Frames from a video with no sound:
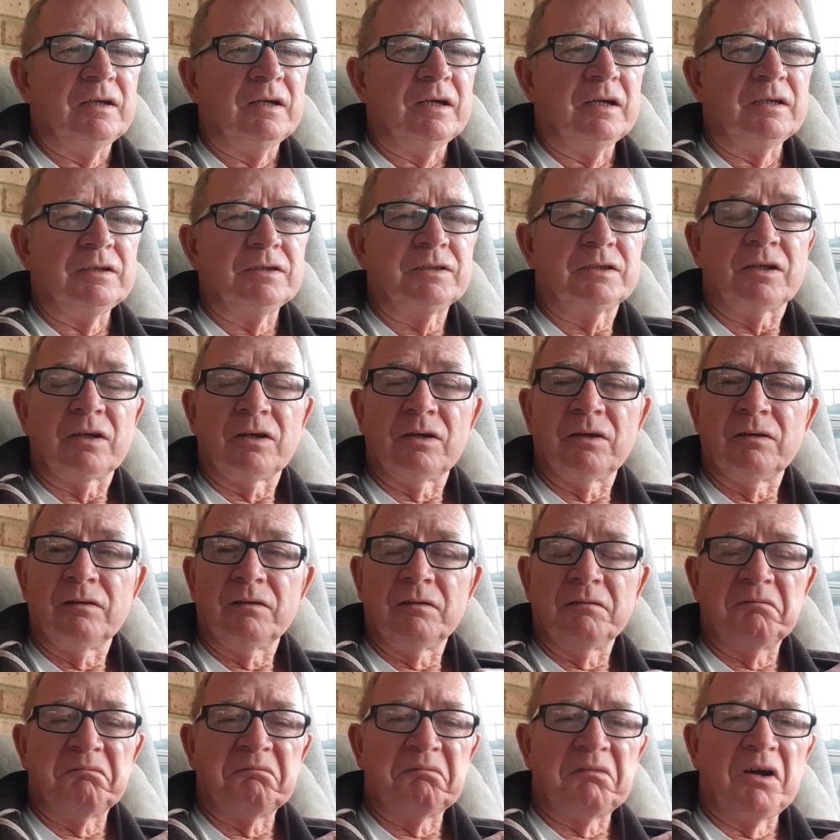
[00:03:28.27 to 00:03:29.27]
And so
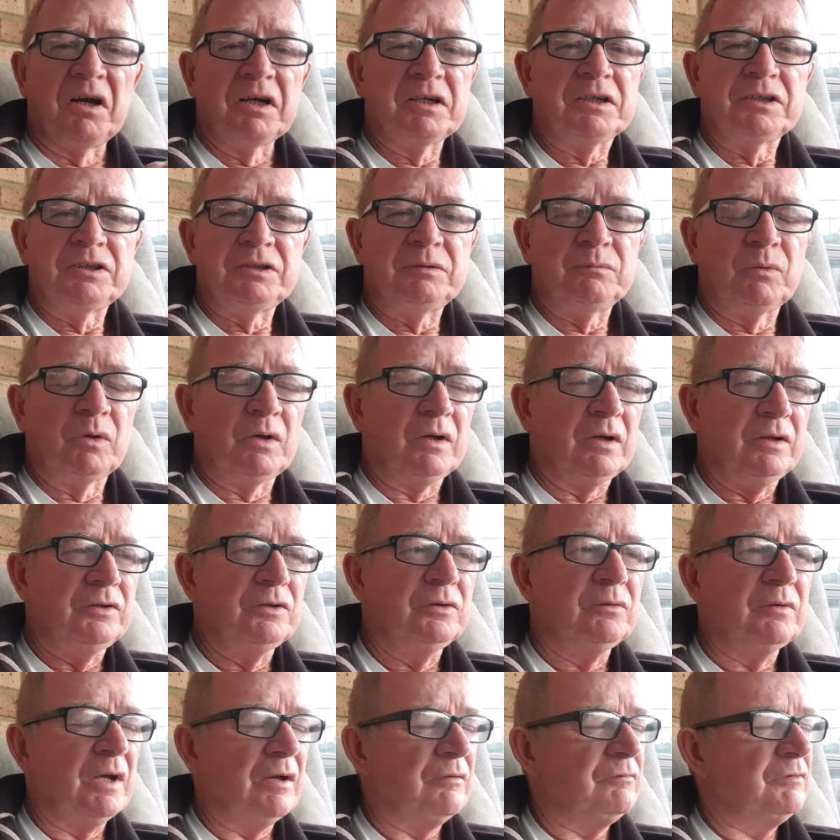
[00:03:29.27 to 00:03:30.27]
I can, when I do
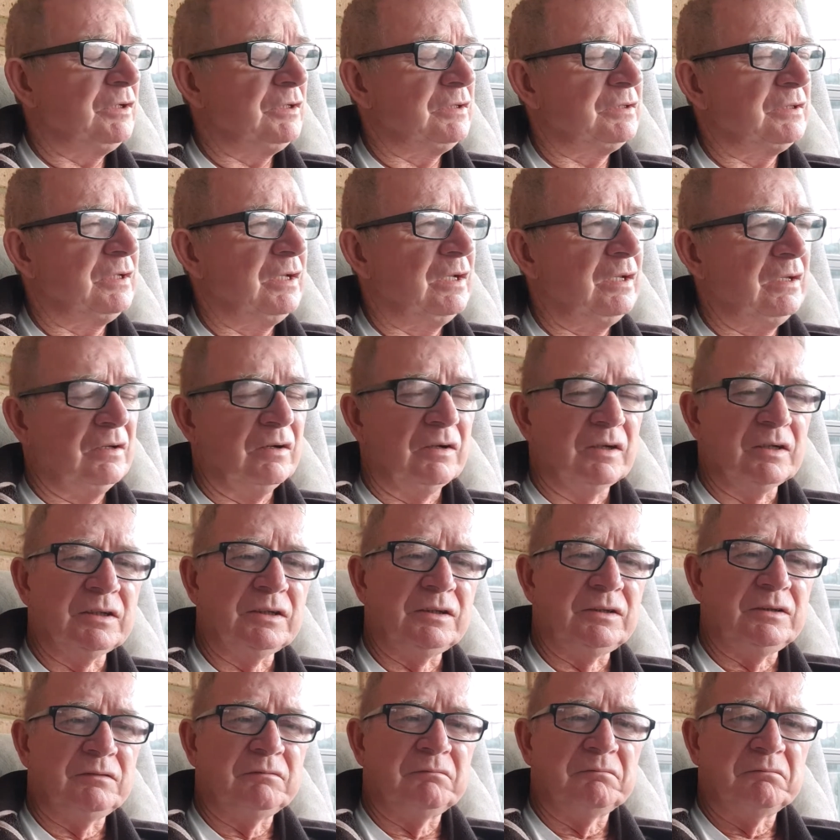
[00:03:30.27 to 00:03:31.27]
have internet, I
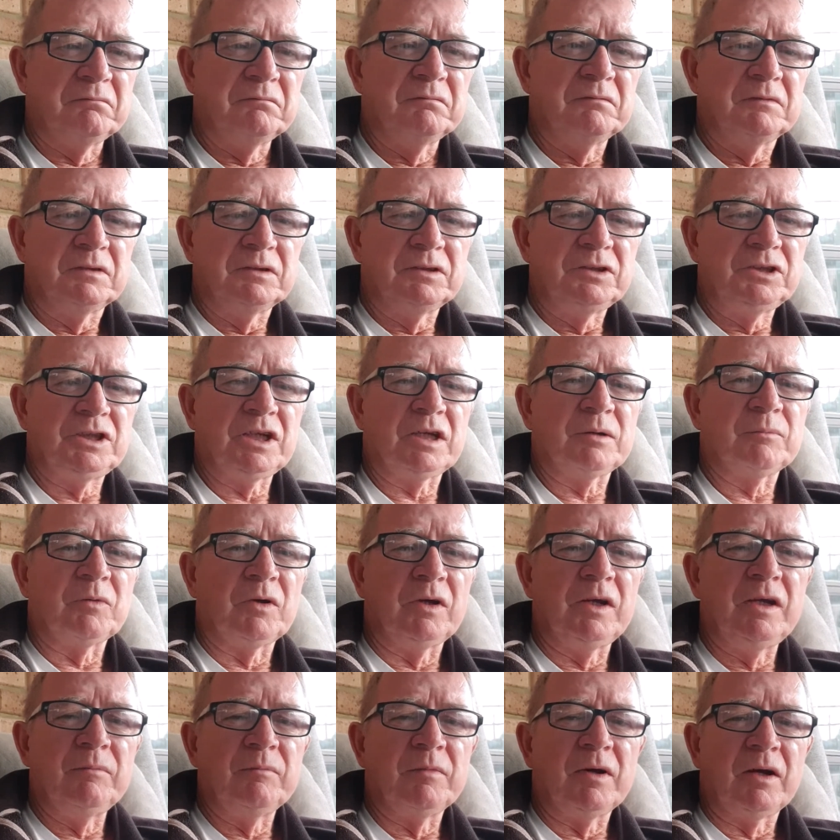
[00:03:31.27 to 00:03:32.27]
can check my
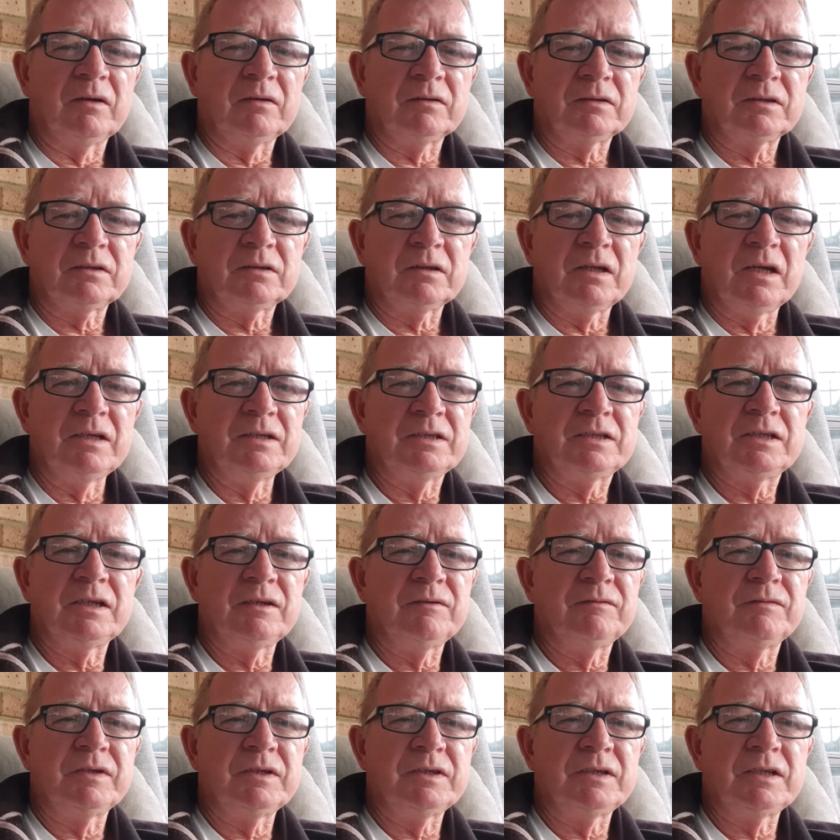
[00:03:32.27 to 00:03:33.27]
emails and see
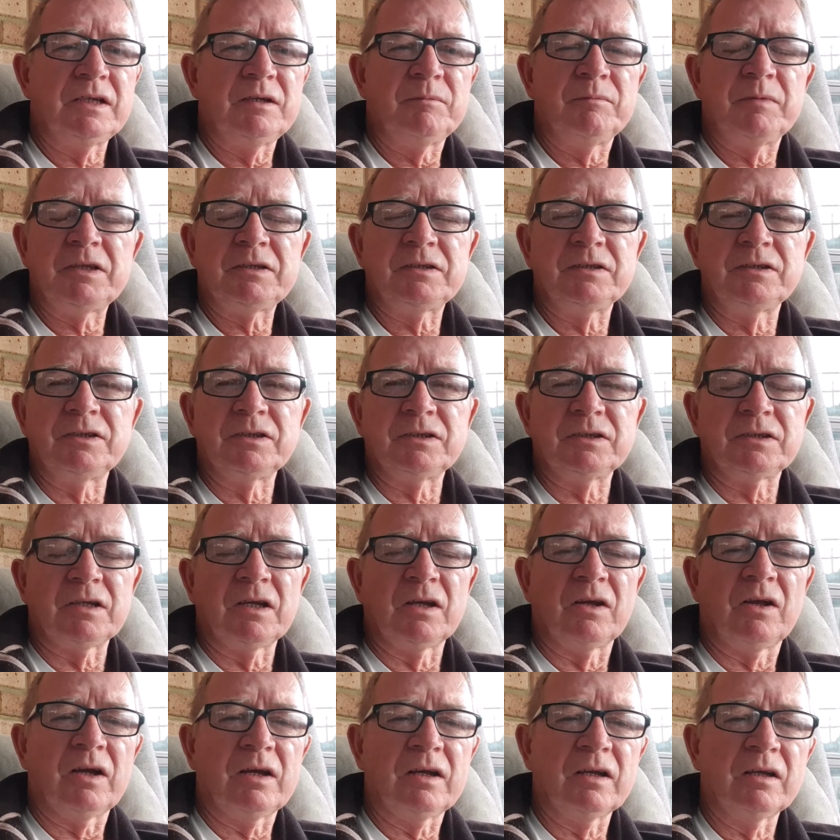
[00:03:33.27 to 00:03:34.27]
if there's any messages, and
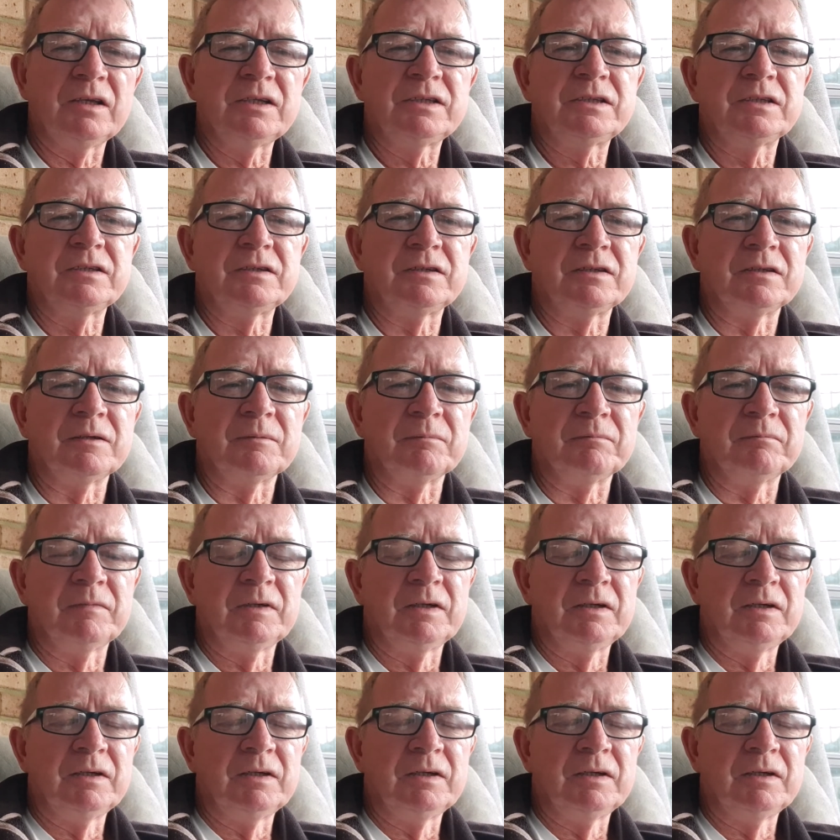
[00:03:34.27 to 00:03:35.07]
I can listen to them.